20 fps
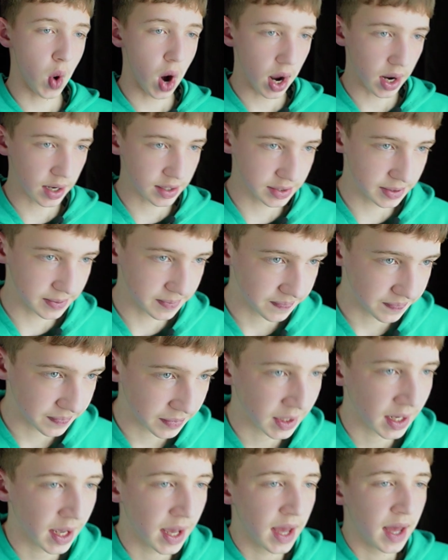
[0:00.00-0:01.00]
rocks
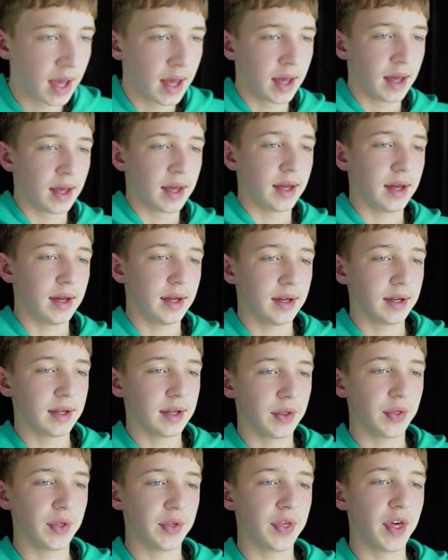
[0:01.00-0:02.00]

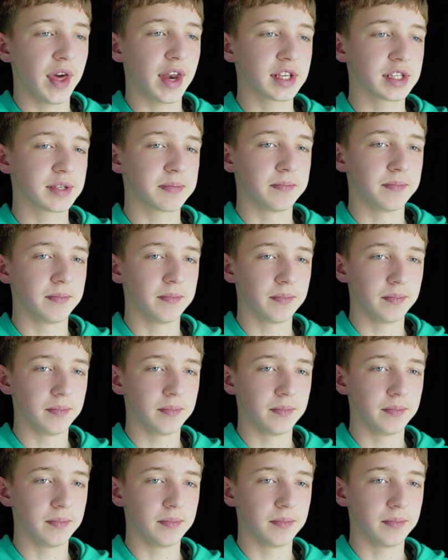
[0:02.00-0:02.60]
that is